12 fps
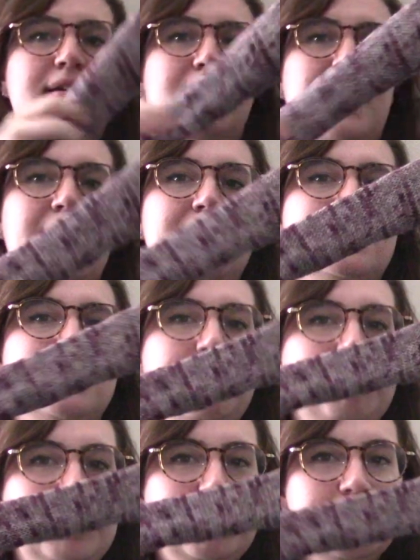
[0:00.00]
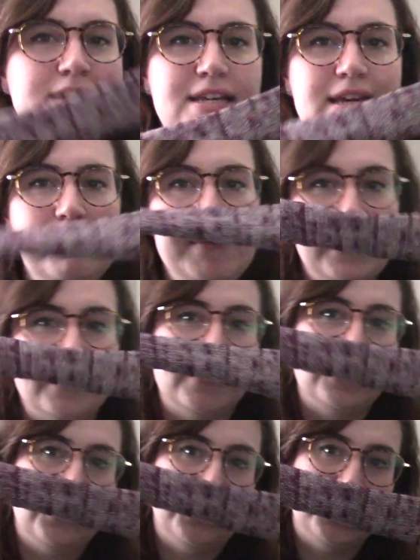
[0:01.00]
And it's not really a tee because
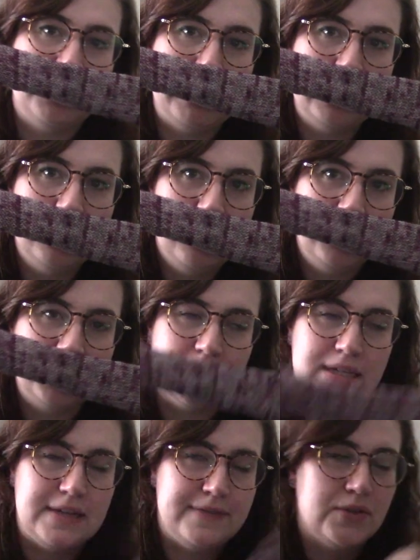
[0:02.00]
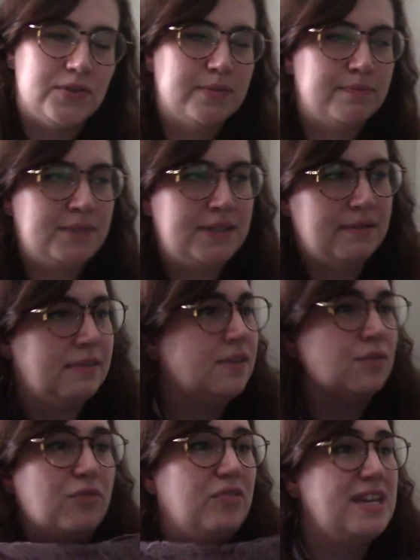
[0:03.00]
I chose to make the long sleeve, so it's
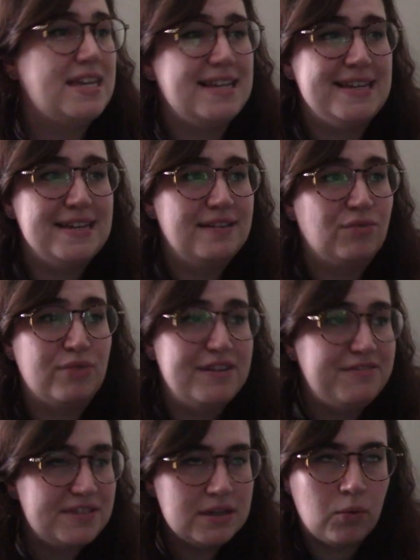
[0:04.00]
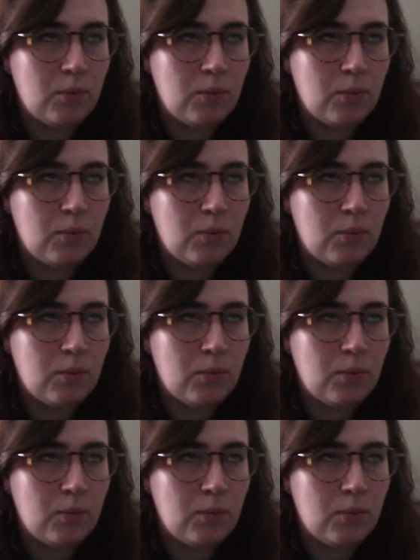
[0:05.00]
the rift